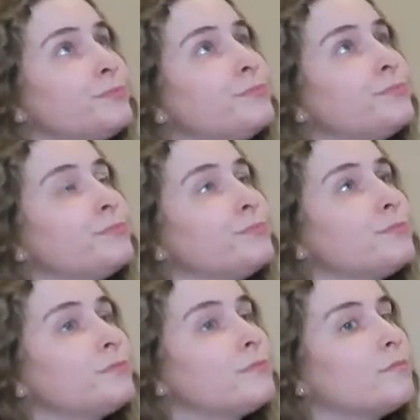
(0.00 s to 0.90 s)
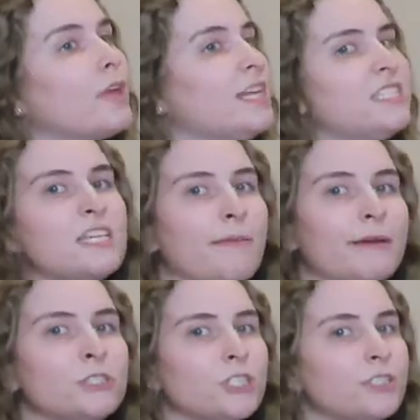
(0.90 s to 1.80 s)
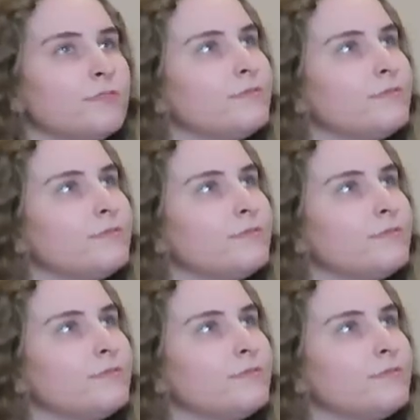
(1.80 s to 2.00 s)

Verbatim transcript: and then I answer. It's the same answer.